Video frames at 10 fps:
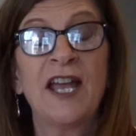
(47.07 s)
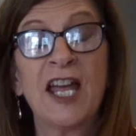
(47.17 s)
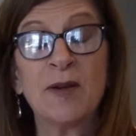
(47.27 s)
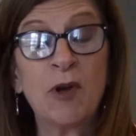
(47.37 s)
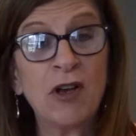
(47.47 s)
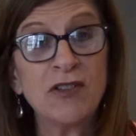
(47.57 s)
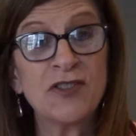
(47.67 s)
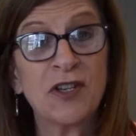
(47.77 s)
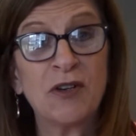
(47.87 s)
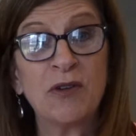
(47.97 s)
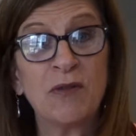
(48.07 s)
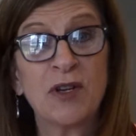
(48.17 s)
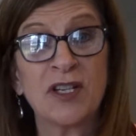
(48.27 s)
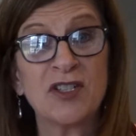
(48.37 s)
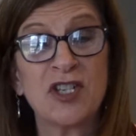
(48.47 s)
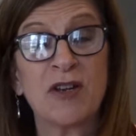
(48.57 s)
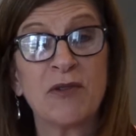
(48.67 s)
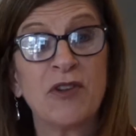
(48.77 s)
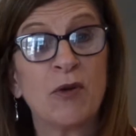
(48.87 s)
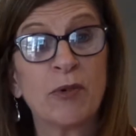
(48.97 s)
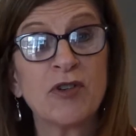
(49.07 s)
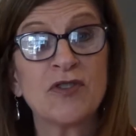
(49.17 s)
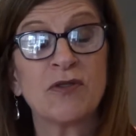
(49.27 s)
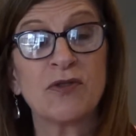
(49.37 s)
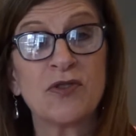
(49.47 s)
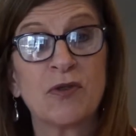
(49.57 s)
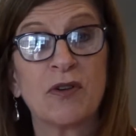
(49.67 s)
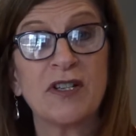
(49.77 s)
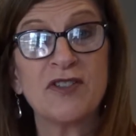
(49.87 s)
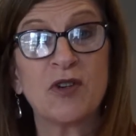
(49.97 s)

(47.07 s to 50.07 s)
And I'm also going to share with you a personal story.